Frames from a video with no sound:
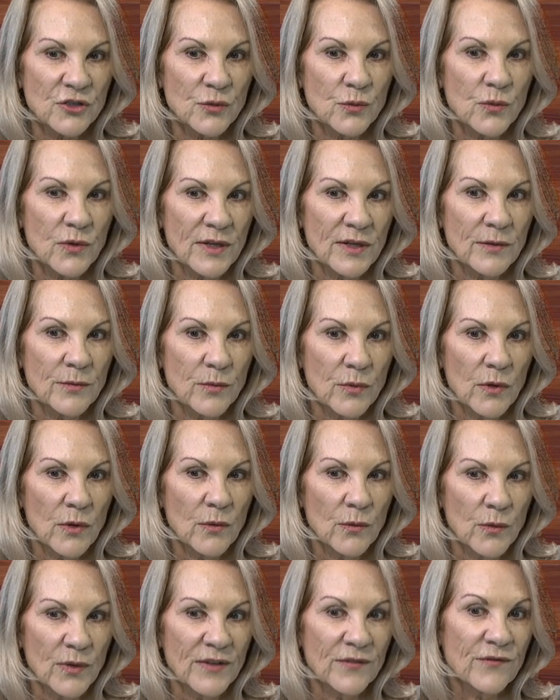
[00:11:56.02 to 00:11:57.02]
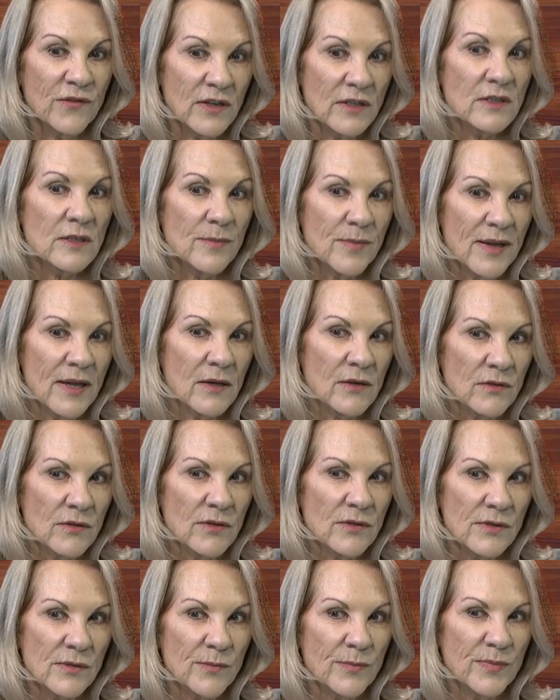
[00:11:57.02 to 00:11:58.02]
we we fund about
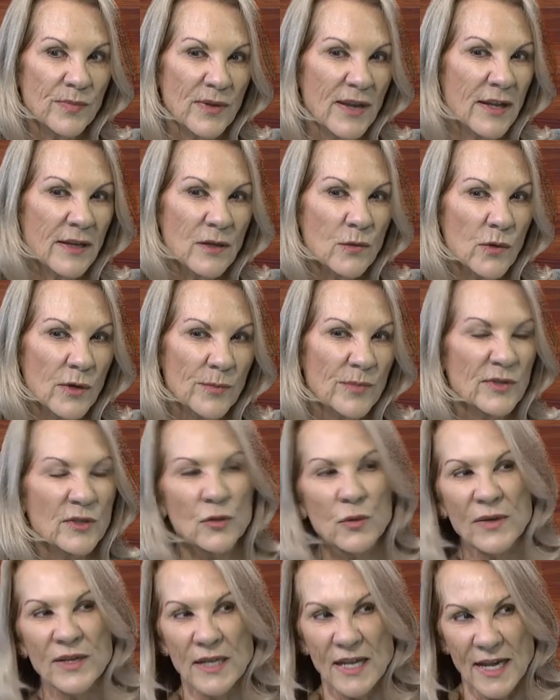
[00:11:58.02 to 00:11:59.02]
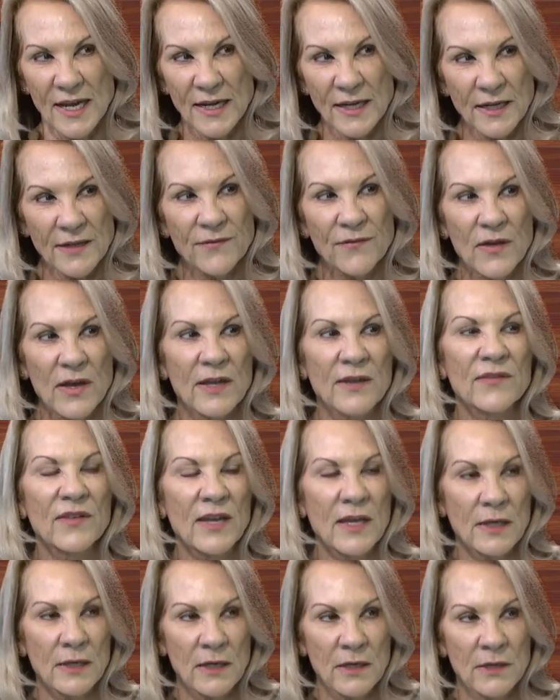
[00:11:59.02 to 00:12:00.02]
anywhere between 85
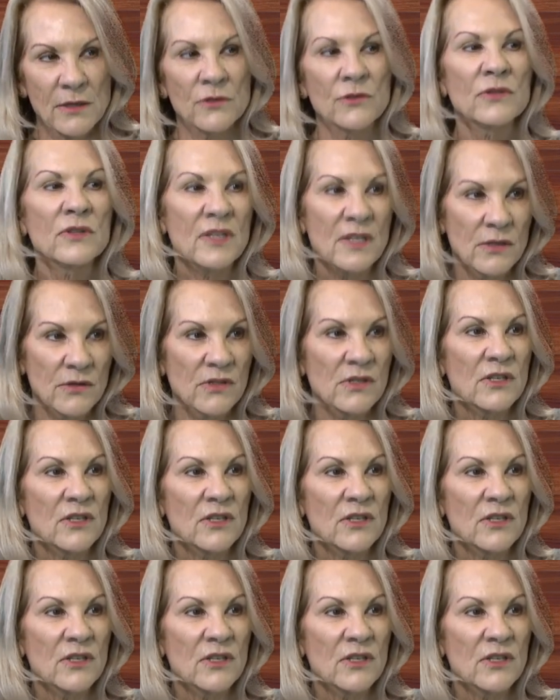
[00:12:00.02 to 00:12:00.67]
and 100,000